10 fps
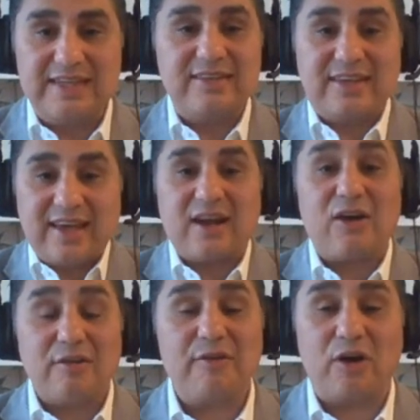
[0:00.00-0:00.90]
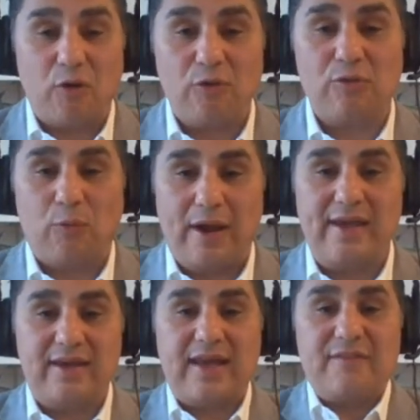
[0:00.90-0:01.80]
need to get out of our own
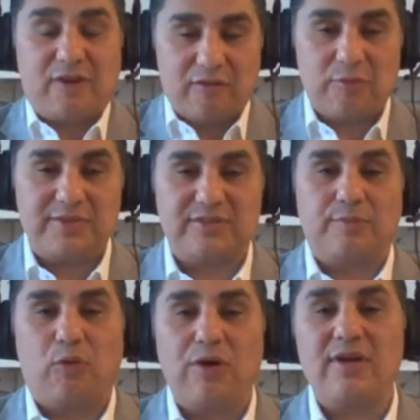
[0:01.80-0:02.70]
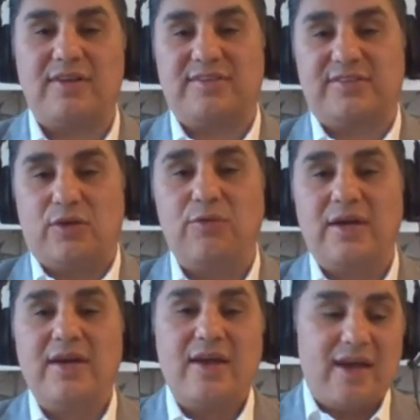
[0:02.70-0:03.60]
way and have government support us you know
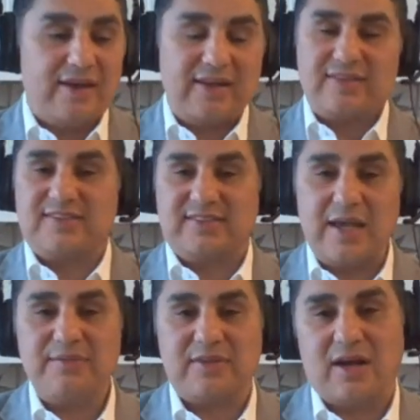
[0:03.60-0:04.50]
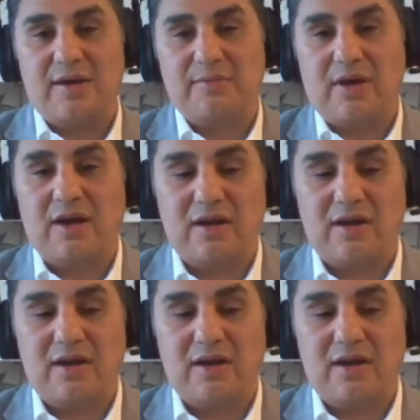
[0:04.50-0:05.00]
and at the same time